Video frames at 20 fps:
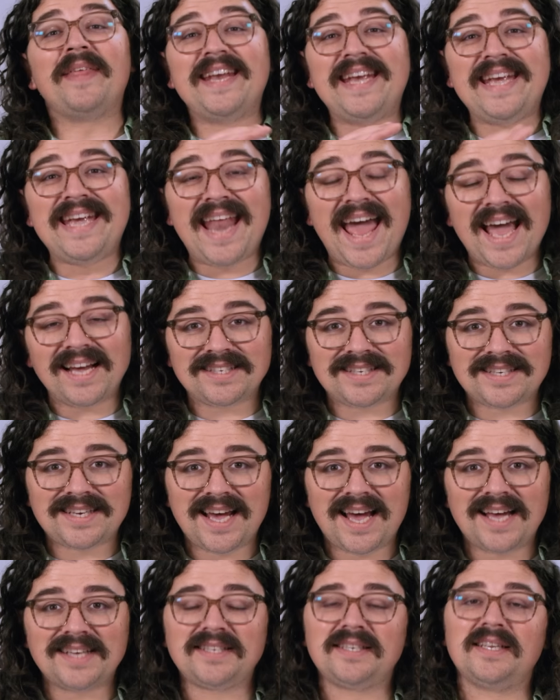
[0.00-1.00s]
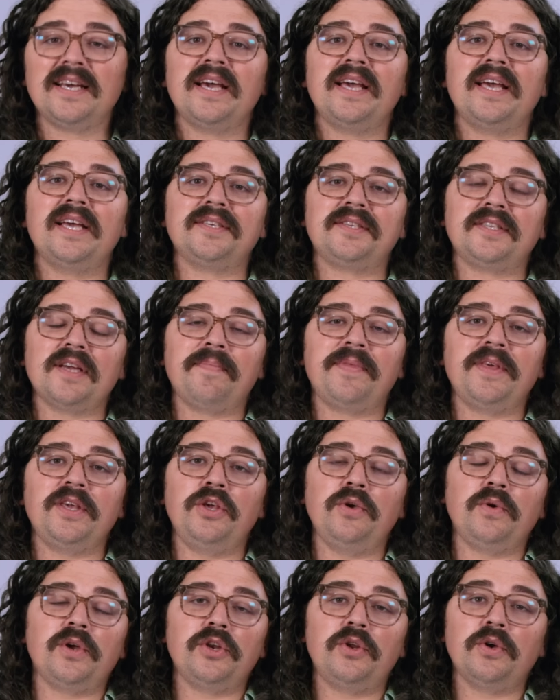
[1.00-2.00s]
The next test is something
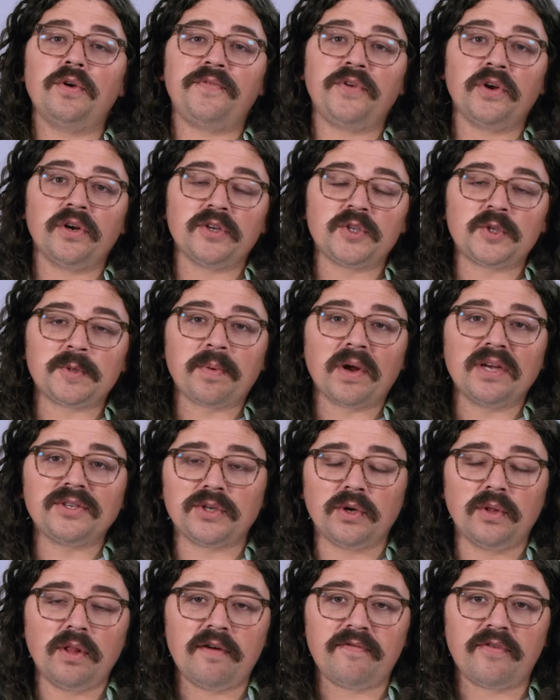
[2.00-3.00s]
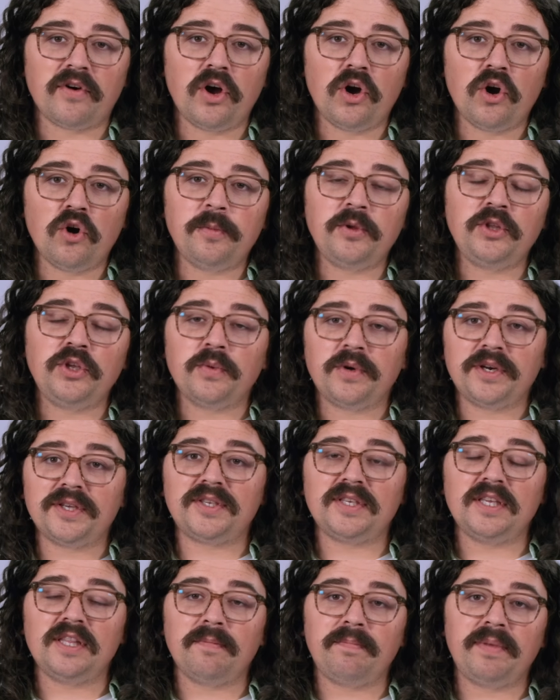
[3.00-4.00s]
you can do if you're an espresso lover at home and you want to
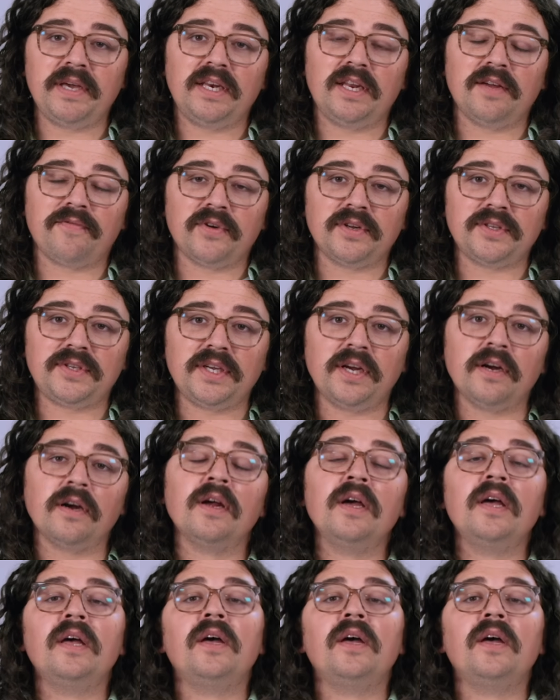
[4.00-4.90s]
see the big difference here.